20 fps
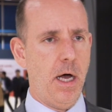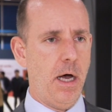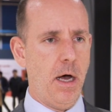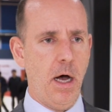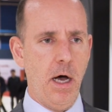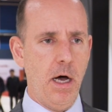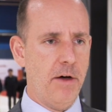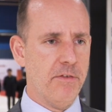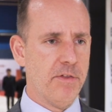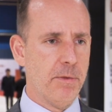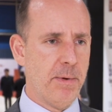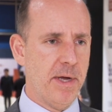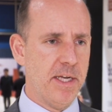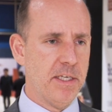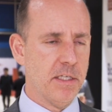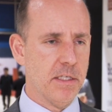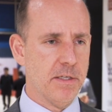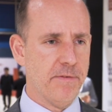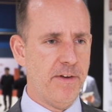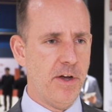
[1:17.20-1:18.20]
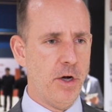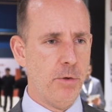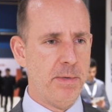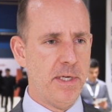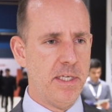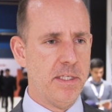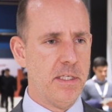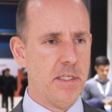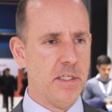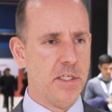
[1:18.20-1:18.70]
Half the patients fail
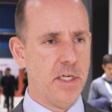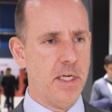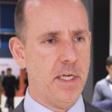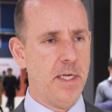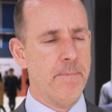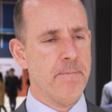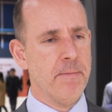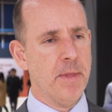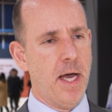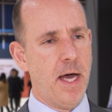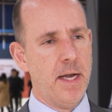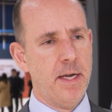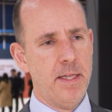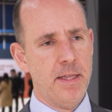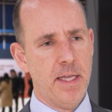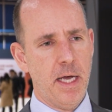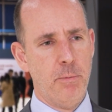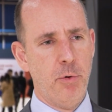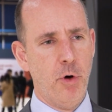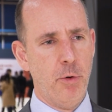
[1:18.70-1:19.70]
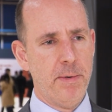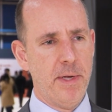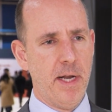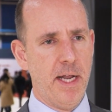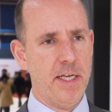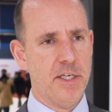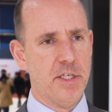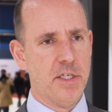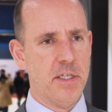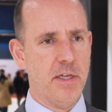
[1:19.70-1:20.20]
BCG, and in that
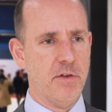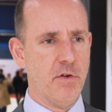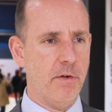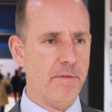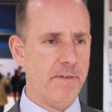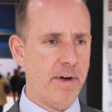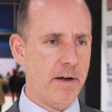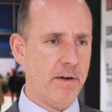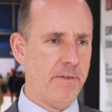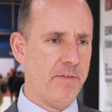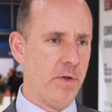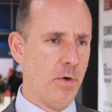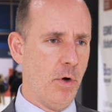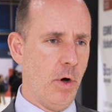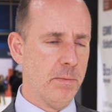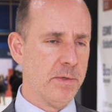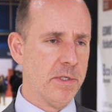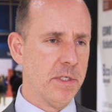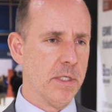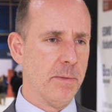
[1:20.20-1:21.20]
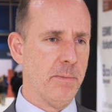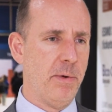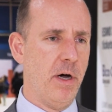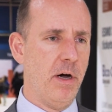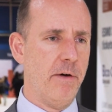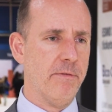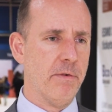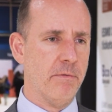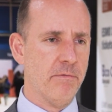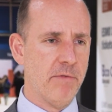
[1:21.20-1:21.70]
population, they've got very few options
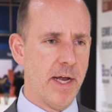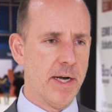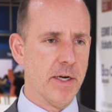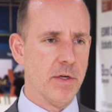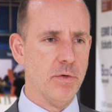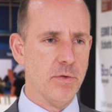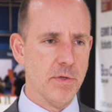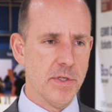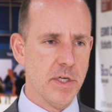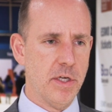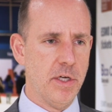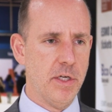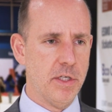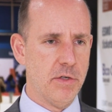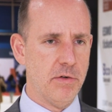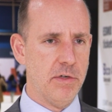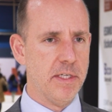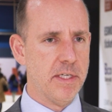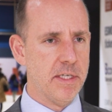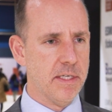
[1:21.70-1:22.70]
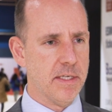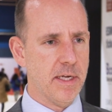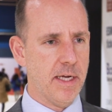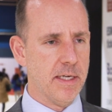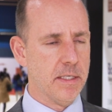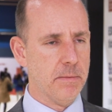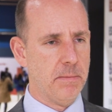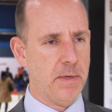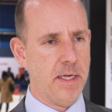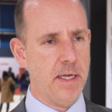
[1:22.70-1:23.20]
apart from radical surgery and
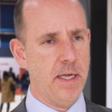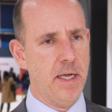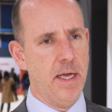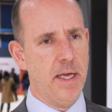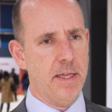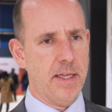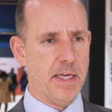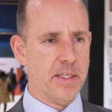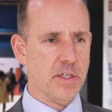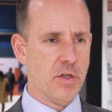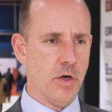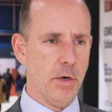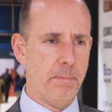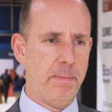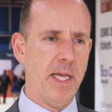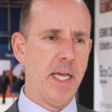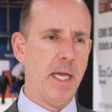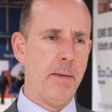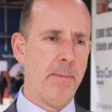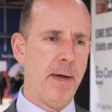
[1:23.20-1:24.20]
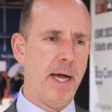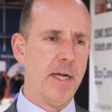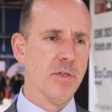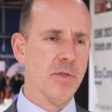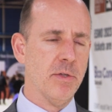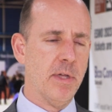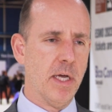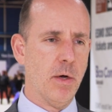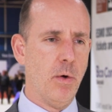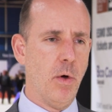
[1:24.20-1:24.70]
cystectomy. That's got a big impact on
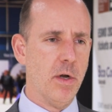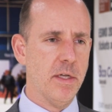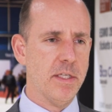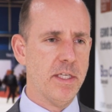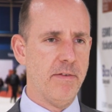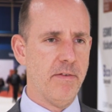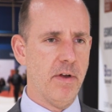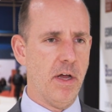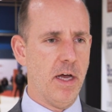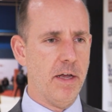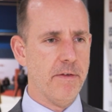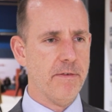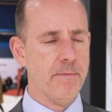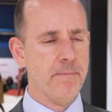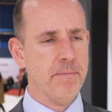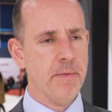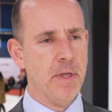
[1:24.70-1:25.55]
their quality of life.